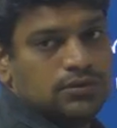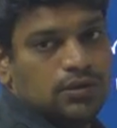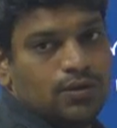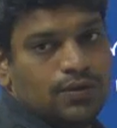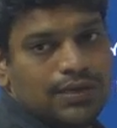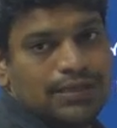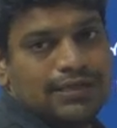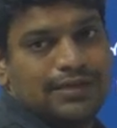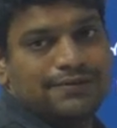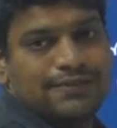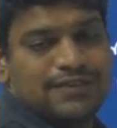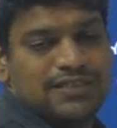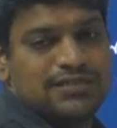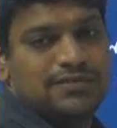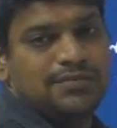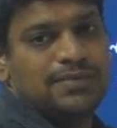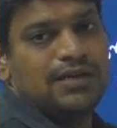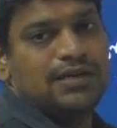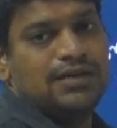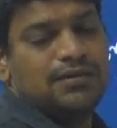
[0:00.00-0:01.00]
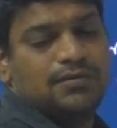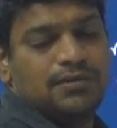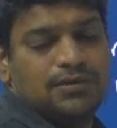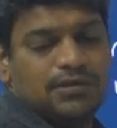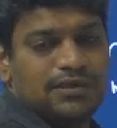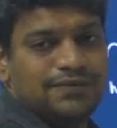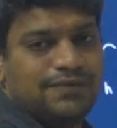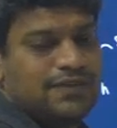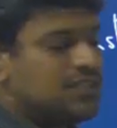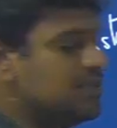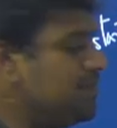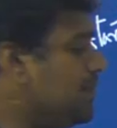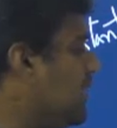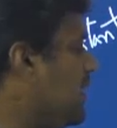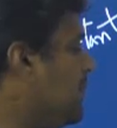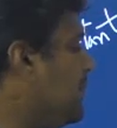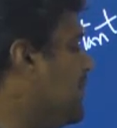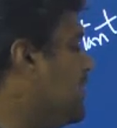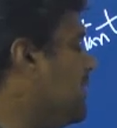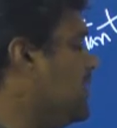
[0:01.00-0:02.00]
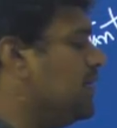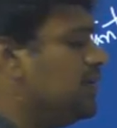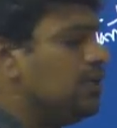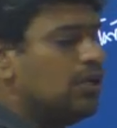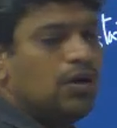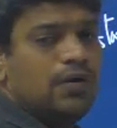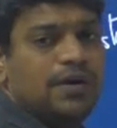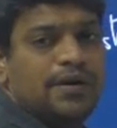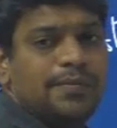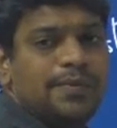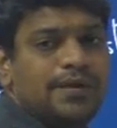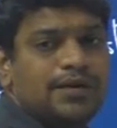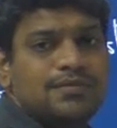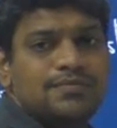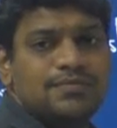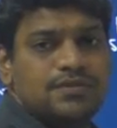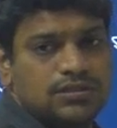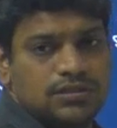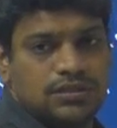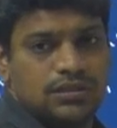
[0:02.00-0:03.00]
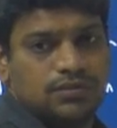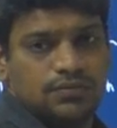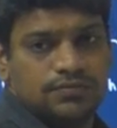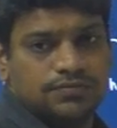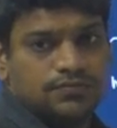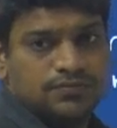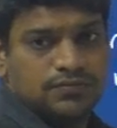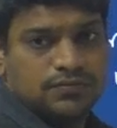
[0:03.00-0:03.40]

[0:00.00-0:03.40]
Okay, the first parameter anyhow it becomes 0.